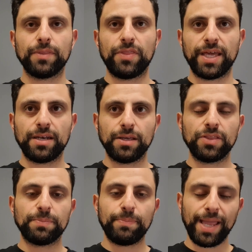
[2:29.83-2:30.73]
then
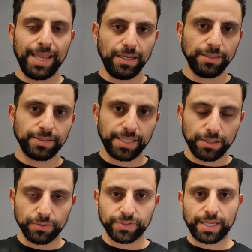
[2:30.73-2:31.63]
the pain
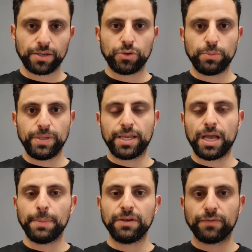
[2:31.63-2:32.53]
signals that could be
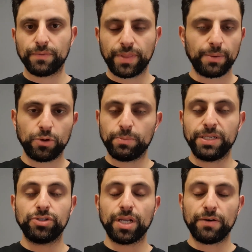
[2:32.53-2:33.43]

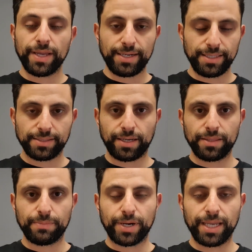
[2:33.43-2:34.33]
generated
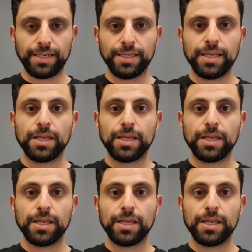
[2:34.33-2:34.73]
inside the brain